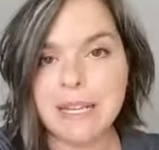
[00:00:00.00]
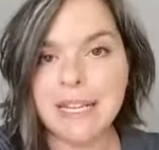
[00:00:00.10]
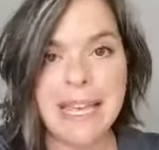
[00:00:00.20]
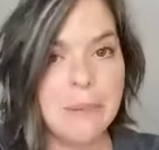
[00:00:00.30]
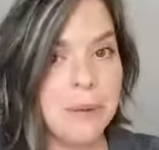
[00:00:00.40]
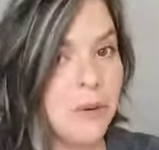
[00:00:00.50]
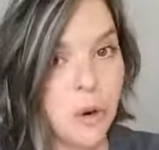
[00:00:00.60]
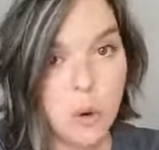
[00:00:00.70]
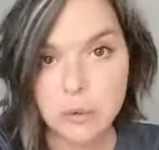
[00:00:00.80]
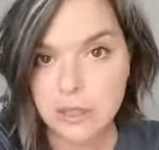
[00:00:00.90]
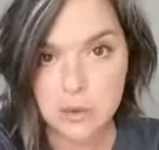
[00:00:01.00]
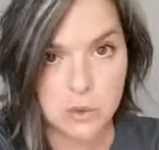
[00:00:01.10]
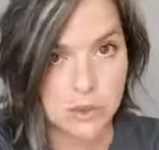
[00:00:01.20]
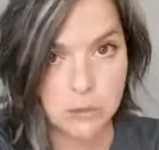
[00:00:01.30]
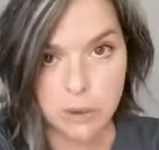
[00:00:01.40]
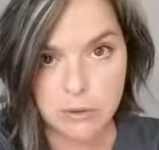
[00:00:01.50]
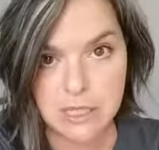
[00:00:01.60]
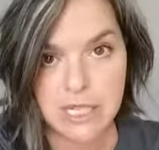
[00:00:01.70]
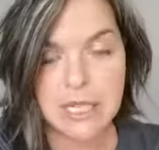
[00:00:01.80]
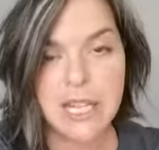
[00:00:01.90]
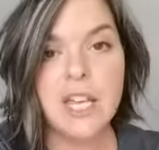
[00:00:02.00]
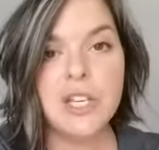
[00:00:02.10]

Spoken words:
but it can't be your only source of protein.